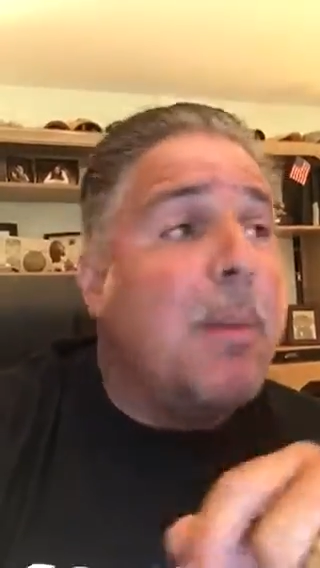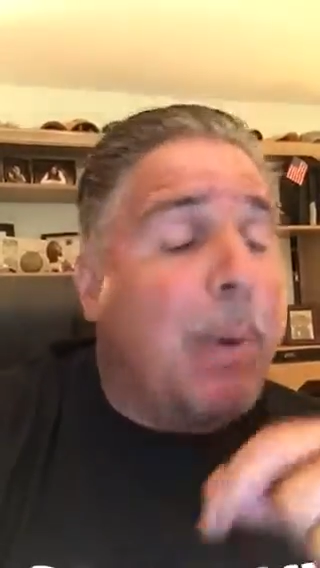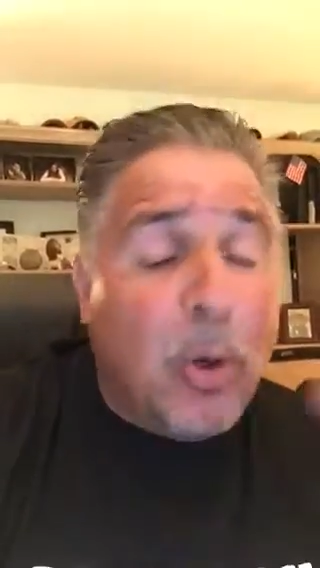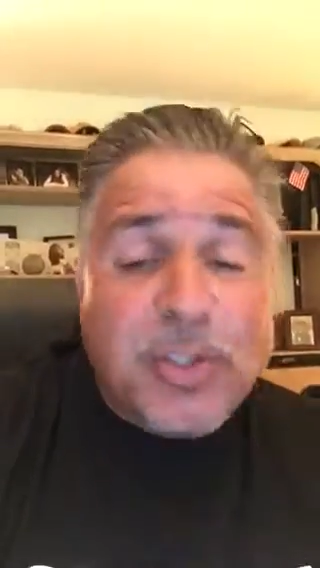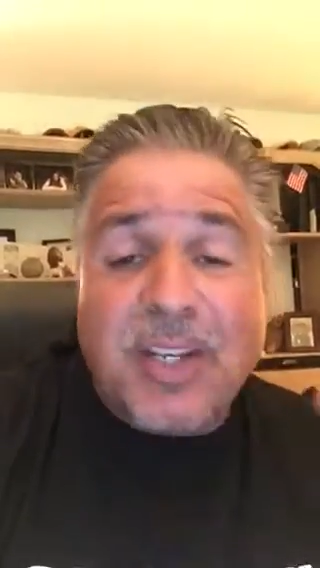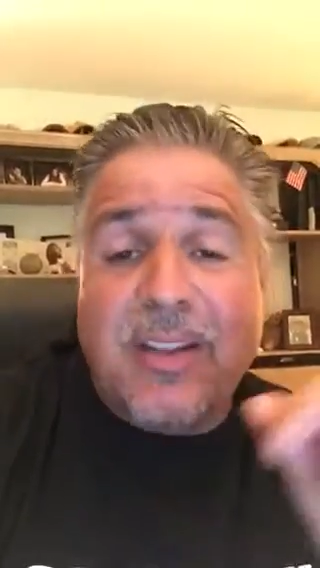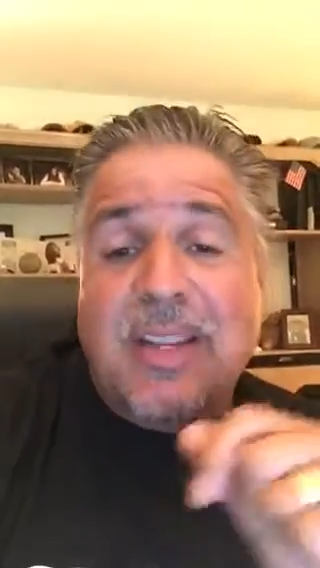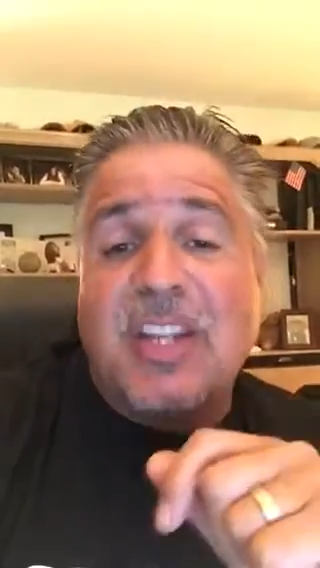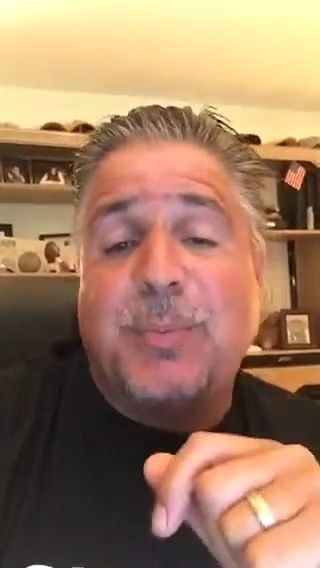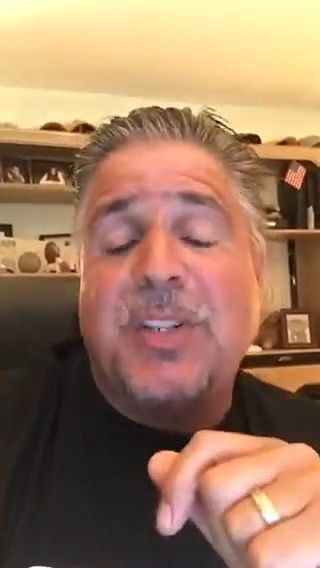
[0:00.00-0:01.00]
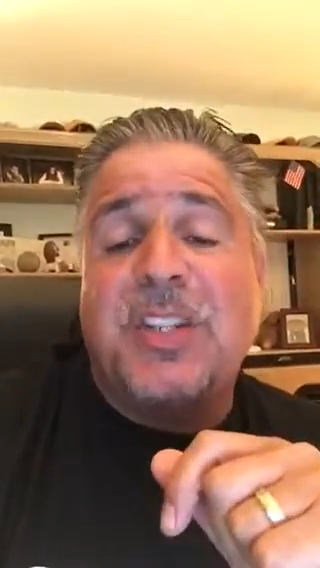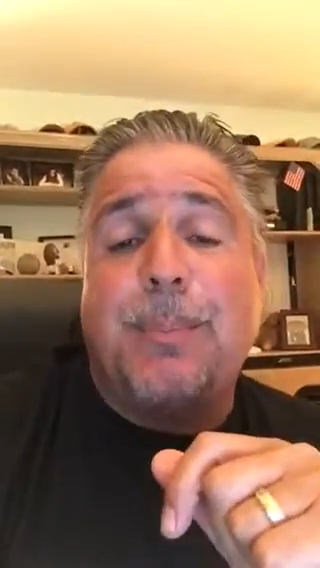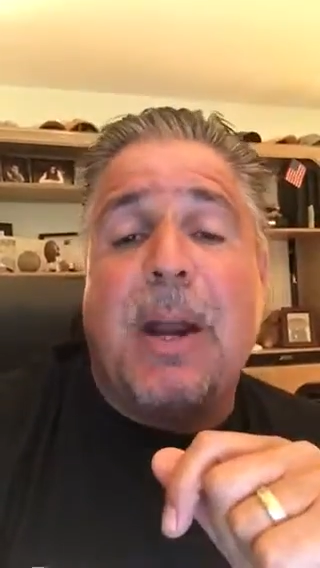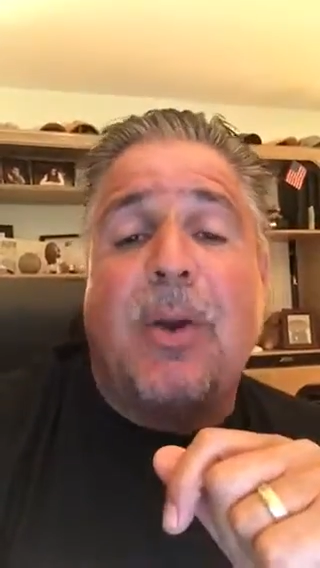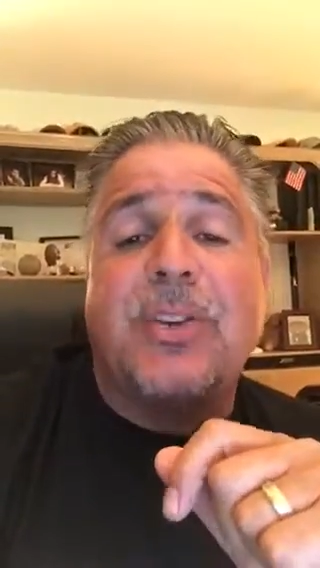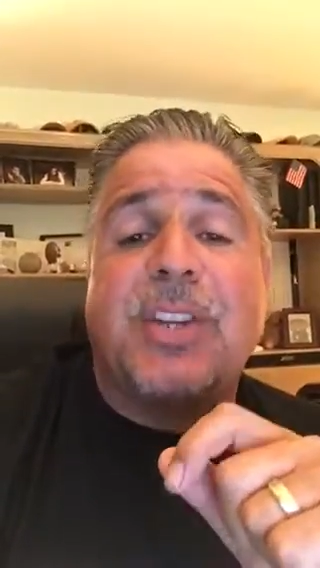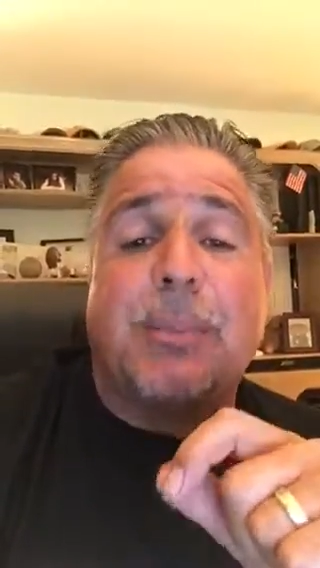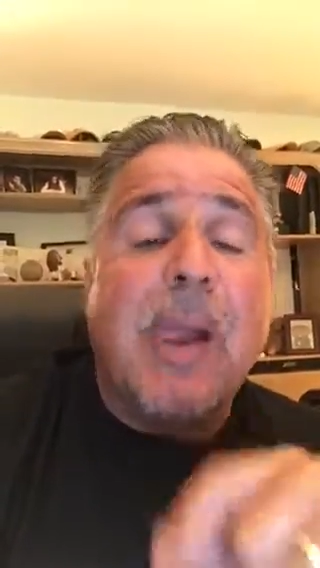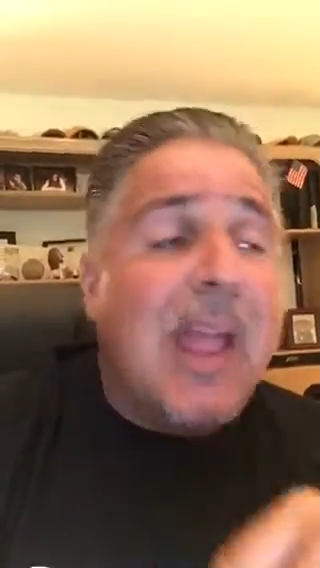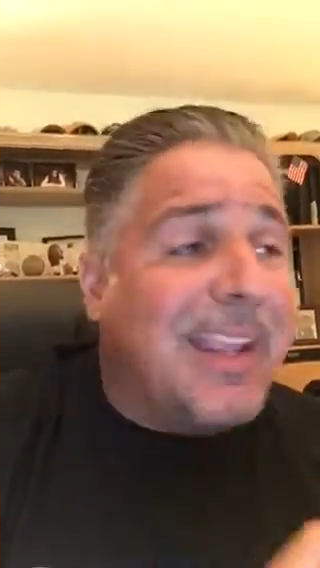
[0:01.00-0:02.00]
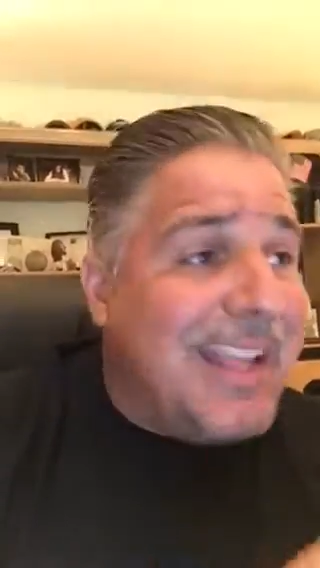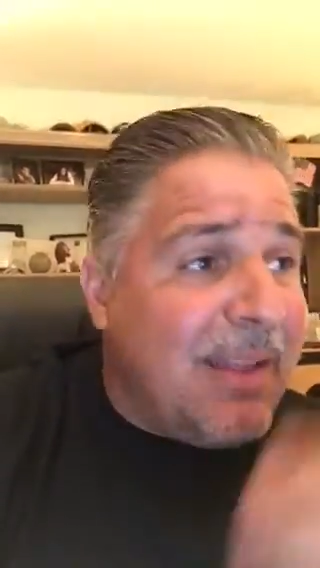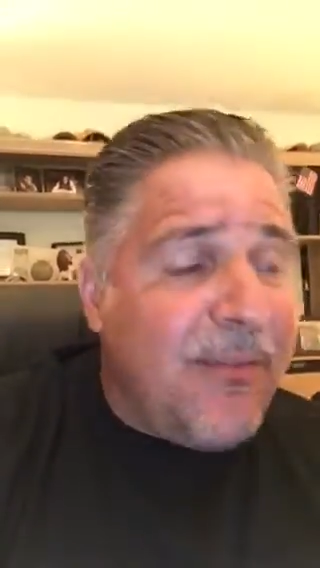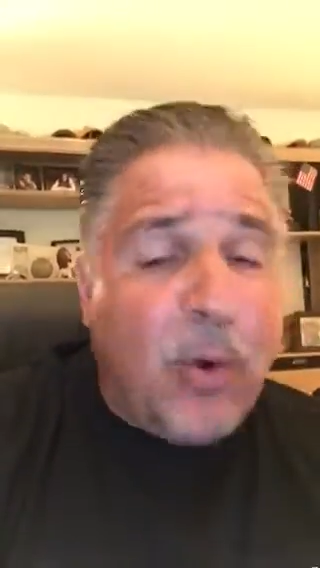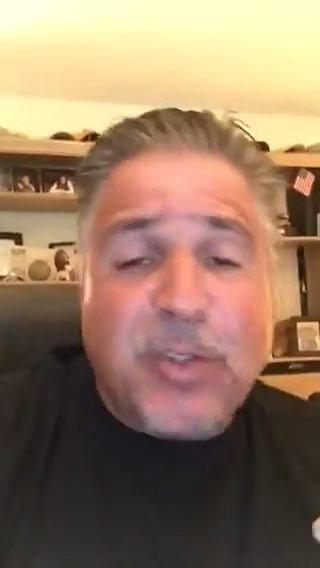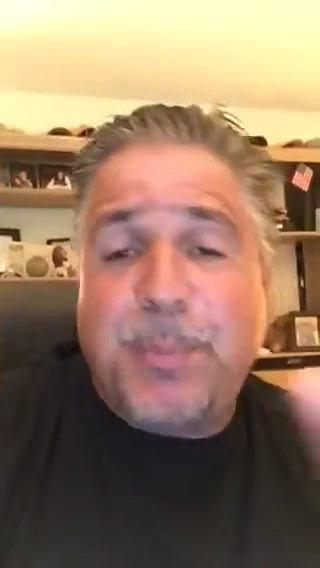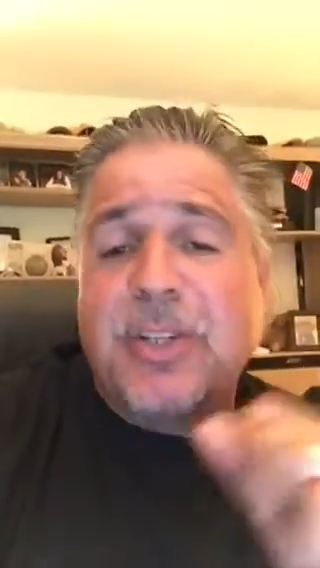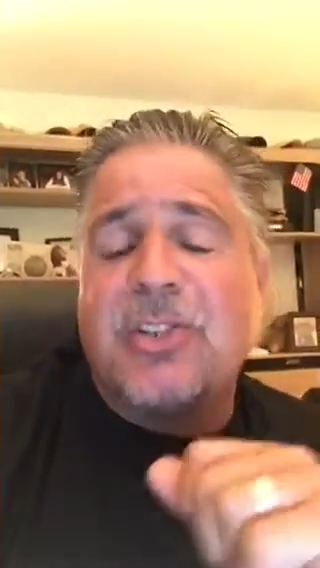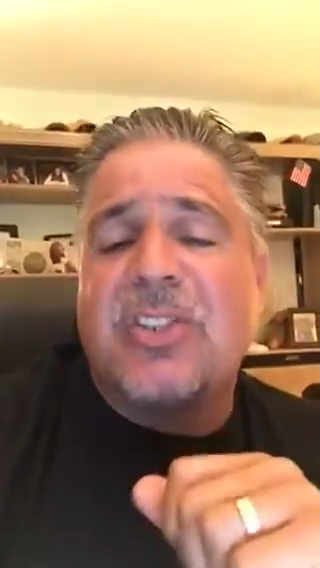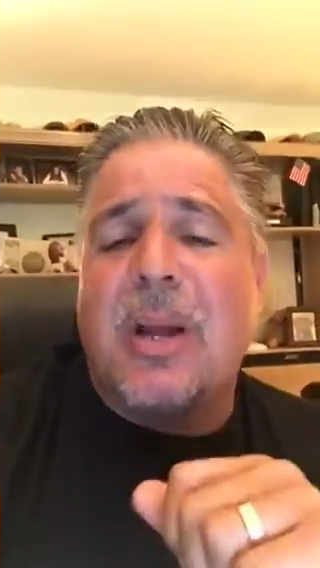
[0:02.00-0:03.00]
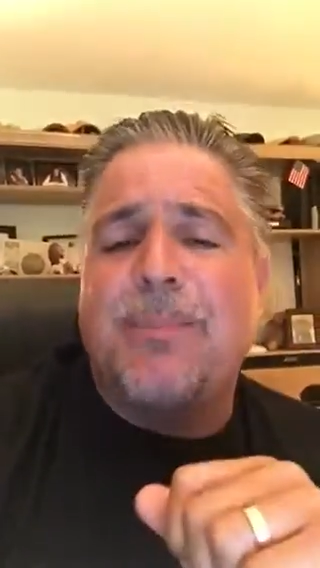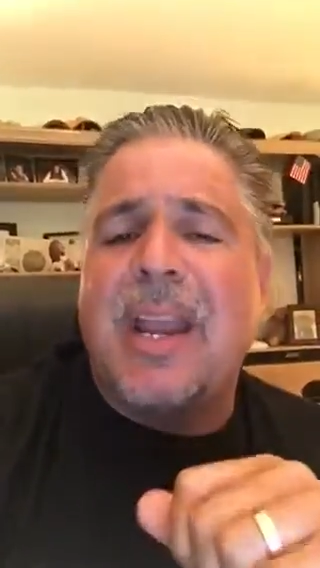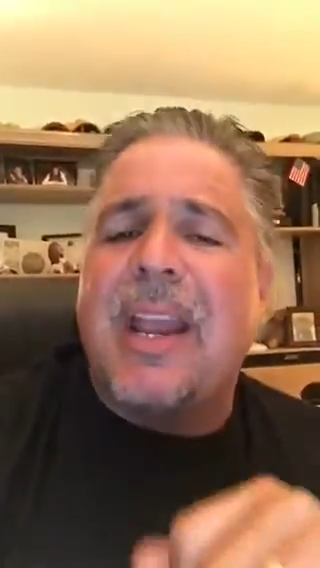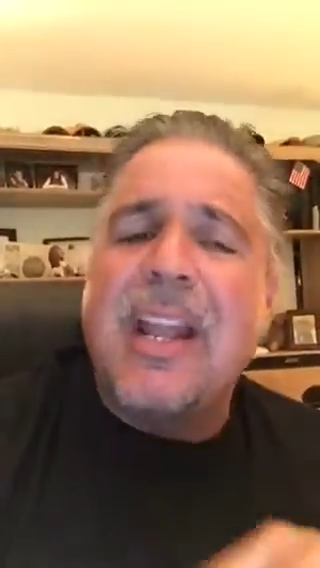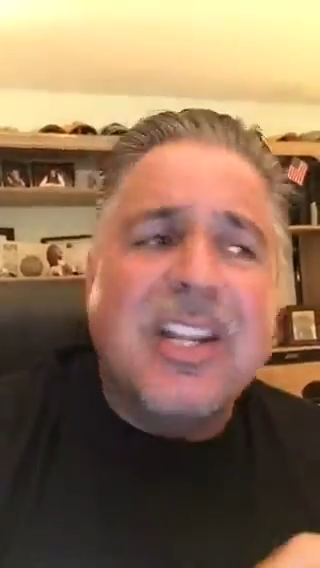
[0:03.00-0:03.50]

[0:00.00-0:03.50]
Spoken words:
Post it in the SBC Power Team. Get folks' pictures updated.